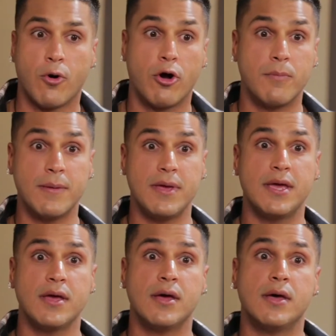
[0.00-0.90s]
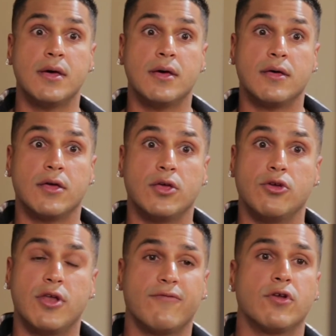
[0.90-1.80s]
Or maybe,
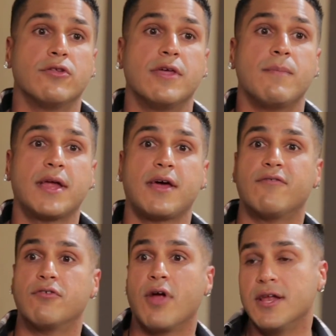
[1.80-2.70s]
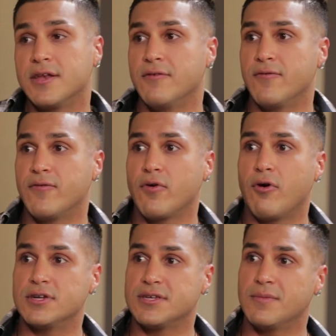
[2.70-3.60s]
you never know, they might have a relative
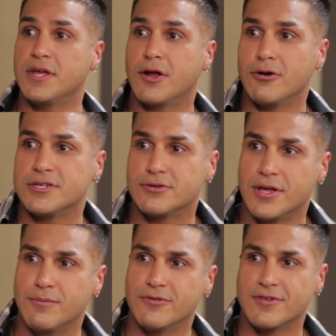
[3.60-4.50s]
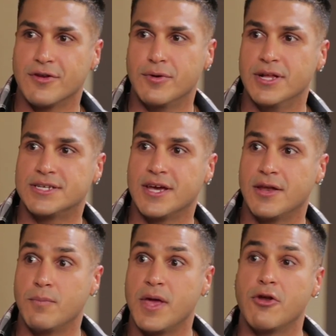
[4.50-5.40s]
or somebody close to them who's in a wheelchair
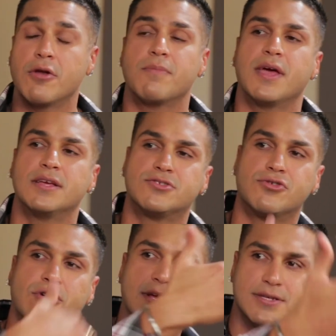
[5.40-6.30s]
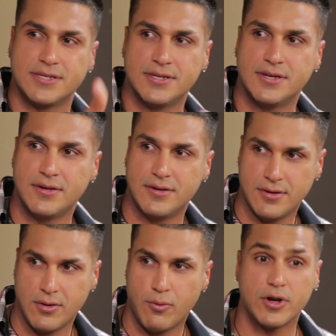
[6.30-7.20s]
and may not be as strong as
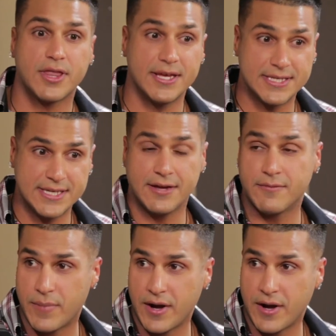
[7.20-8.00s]
what they're seeing